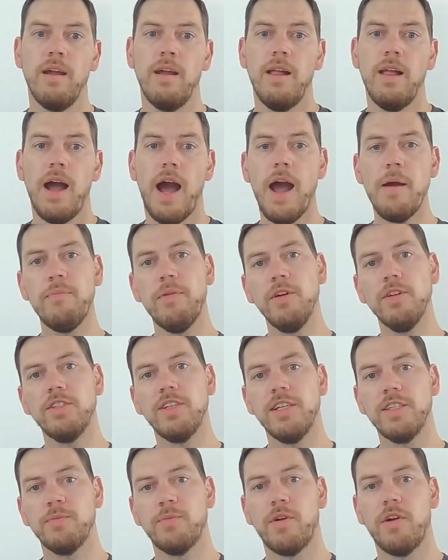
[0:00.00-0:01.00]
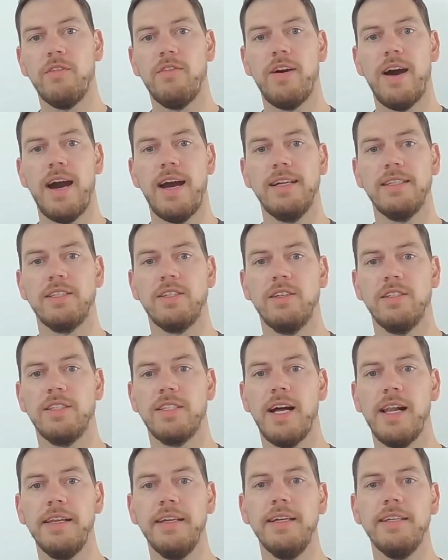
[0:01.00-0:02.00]
iProcess provides
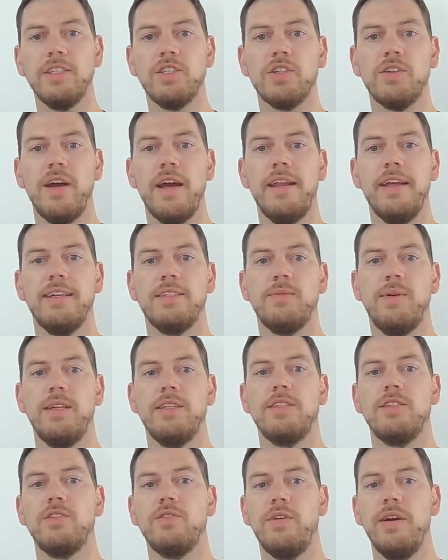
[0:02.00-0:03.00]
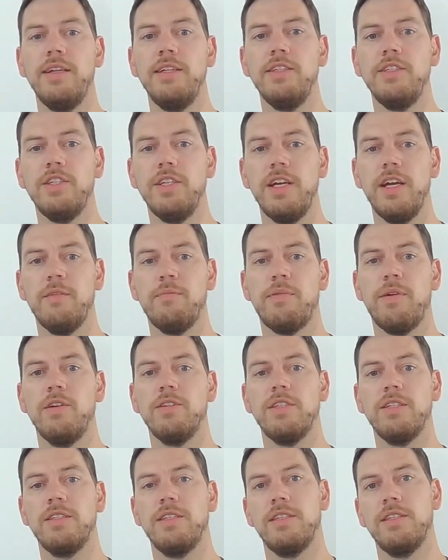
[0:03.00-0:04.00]
consulting and training as well as strategy and
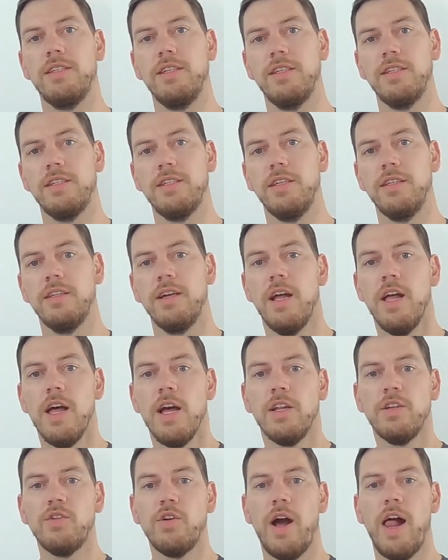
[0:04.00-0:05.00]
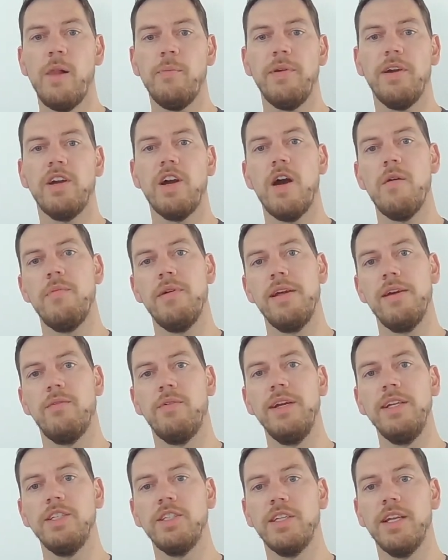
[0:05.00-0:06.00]
process assistance to help your company
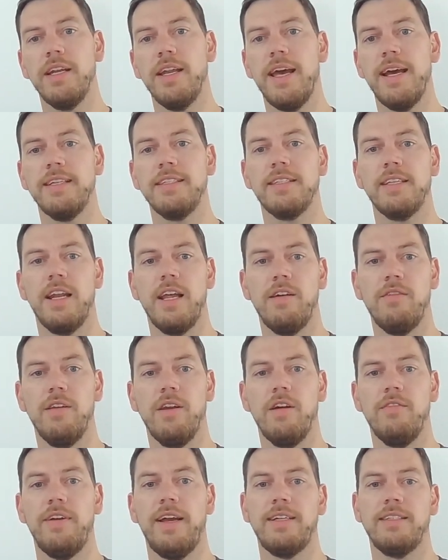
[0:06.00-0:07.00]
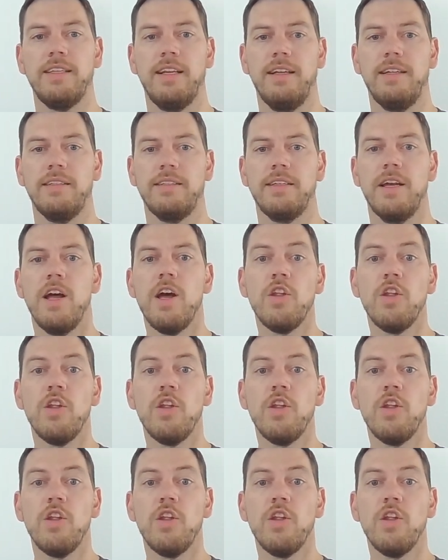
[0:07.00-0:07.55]
reach the next level of excellence,